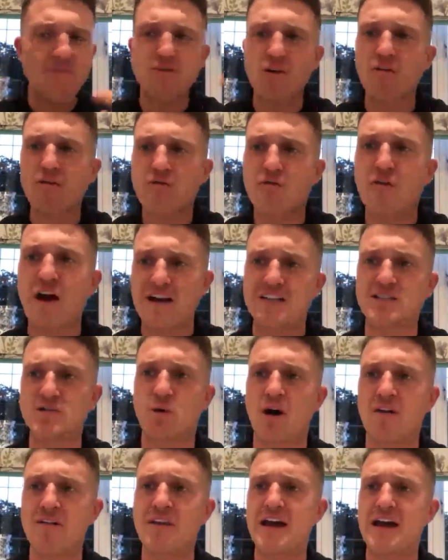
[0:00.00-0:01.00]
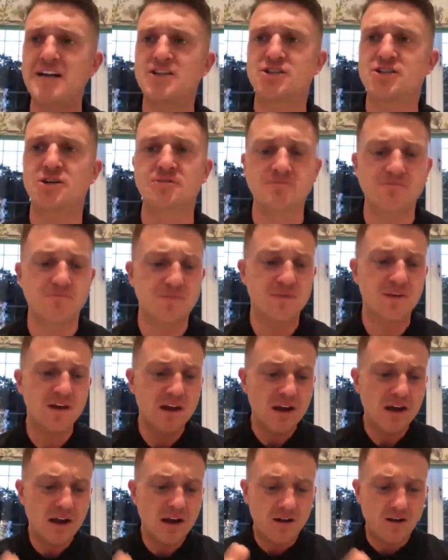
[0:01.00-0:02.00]
never a threat to our nation,
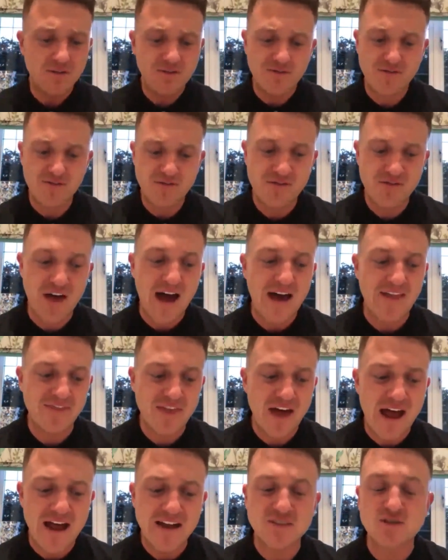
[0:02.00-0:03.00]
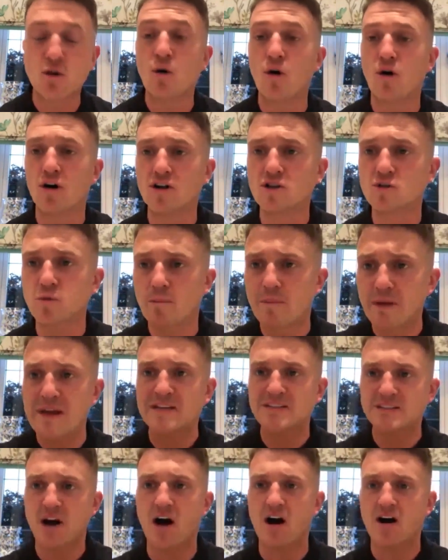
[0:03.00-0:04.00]
that their daughters
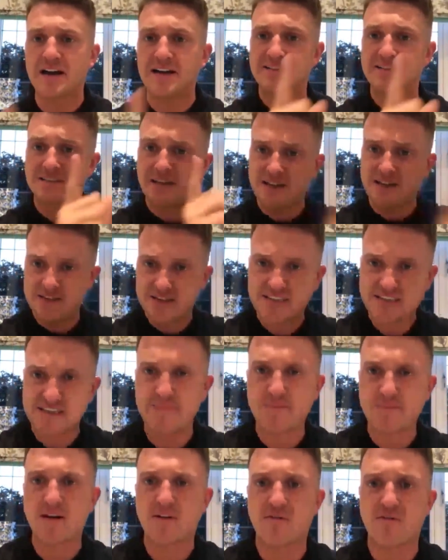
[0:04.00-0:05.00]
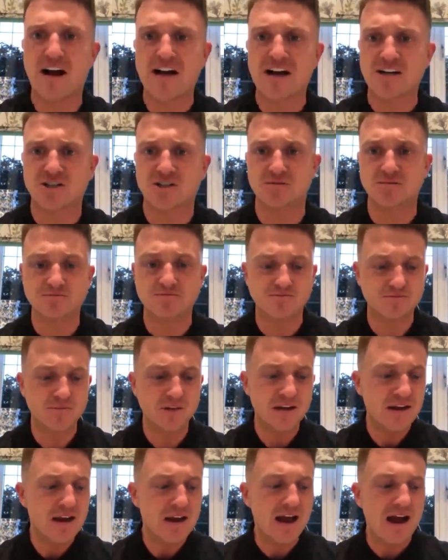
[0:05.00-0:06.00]
were being targeted in a similar fashion.
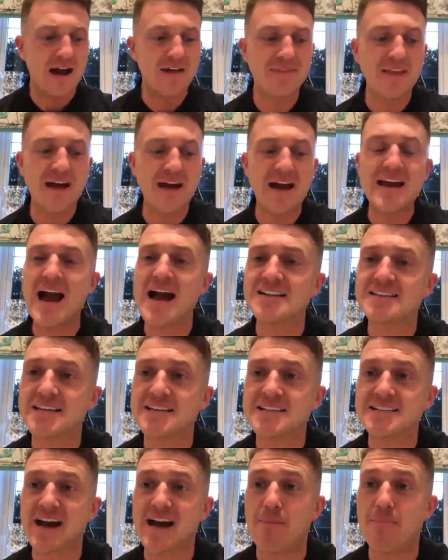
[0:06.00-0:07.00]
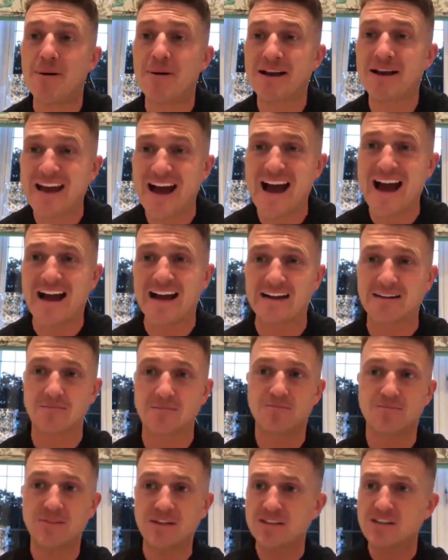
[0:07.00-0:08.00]
And they had to set up a
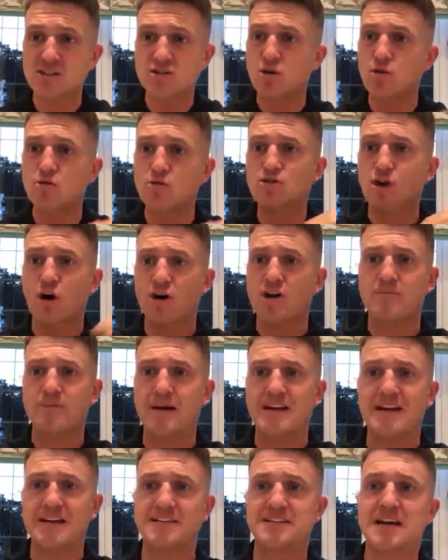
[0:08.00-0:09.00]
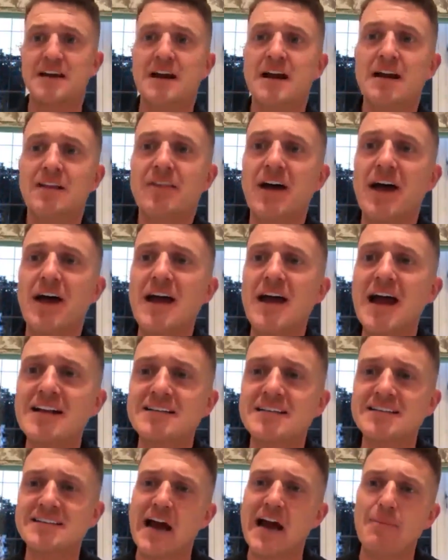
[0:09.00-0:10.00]
gang. This is all documented.
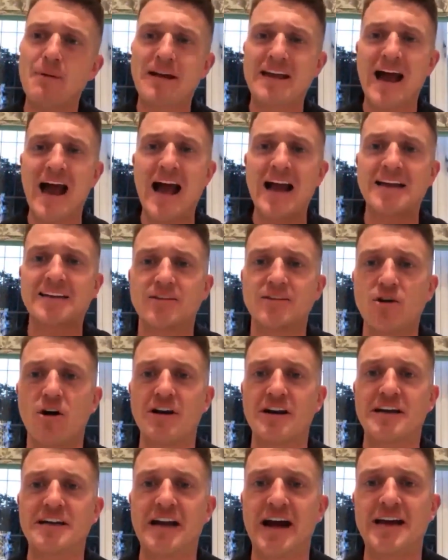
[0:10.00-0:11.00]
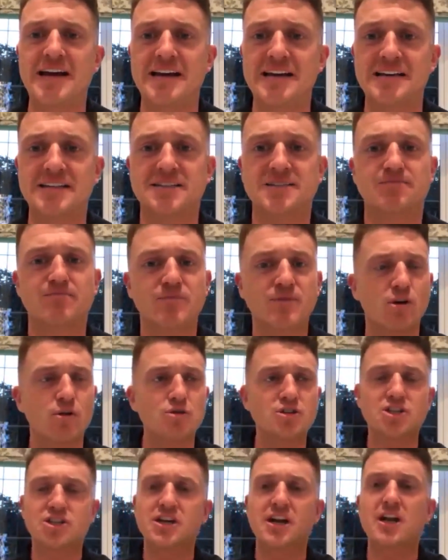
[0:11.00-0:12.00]
They had to set up a gang in the
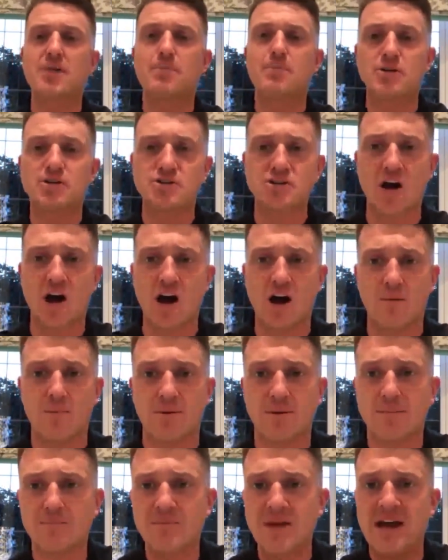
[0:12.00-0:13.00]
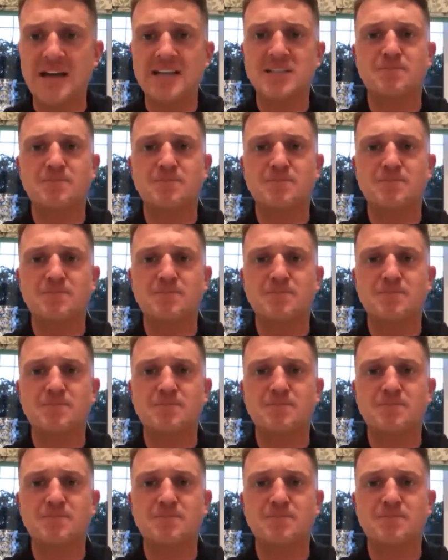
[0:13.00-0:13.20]
1980s called Shila Punjab,